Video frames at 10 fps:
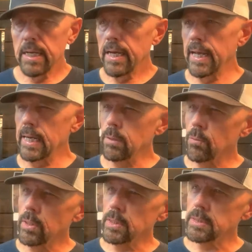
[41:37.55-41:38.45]
And it
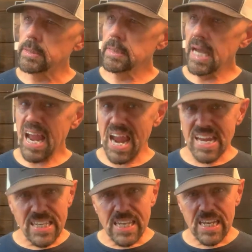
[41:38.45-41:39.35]
was
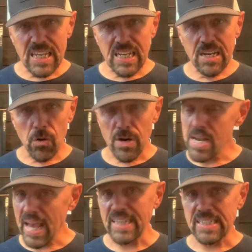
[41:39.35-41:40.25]
18 or
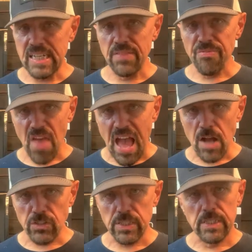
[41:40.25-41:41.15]

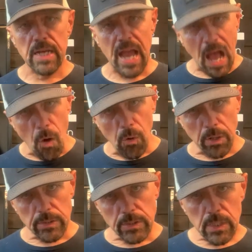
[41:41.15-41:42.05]
19,000
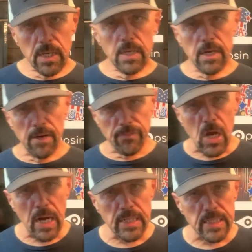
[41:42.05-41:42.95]
hours of
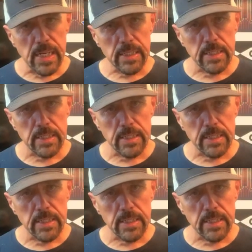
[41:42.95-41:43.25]
content